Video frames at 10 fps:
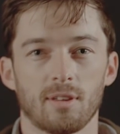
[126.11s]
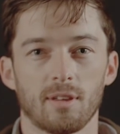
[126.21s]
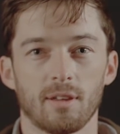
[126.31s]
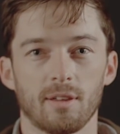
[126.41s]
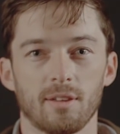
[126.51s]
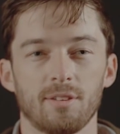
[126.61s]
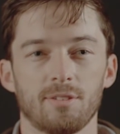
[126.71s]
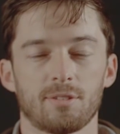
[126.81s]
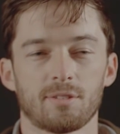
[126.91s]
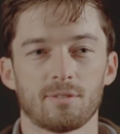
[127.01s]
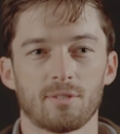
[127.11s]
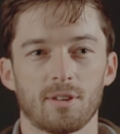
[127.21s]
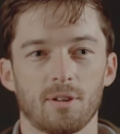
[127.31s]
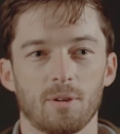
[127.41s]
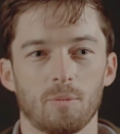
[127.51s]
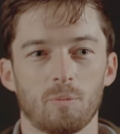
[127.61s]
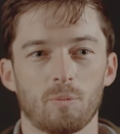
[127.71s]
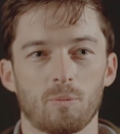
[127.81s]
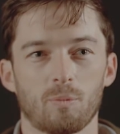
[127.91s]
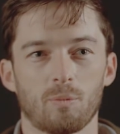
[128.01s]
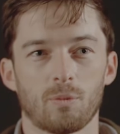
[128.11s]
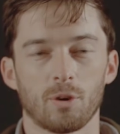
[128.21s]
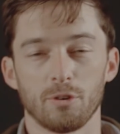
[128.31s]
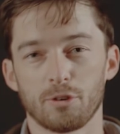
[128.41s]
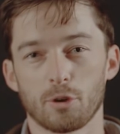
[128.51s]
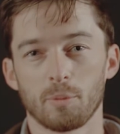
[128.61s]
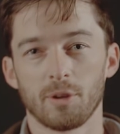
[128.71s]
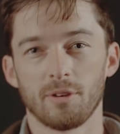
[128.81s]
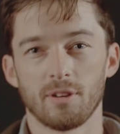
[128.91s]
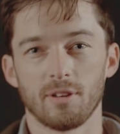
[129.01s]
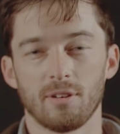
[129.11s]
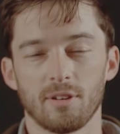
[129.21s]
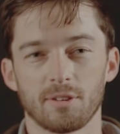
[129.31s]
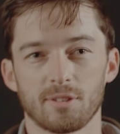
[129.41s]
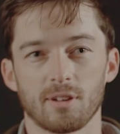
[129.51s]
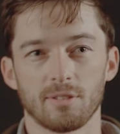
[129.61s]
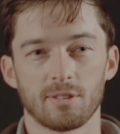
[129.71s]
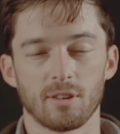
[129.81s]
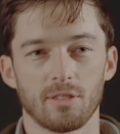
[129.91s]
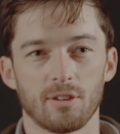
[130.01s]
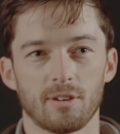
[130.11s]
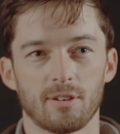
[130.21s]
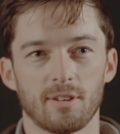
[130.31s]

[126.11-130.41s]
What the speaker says: and are determined and excited to get there.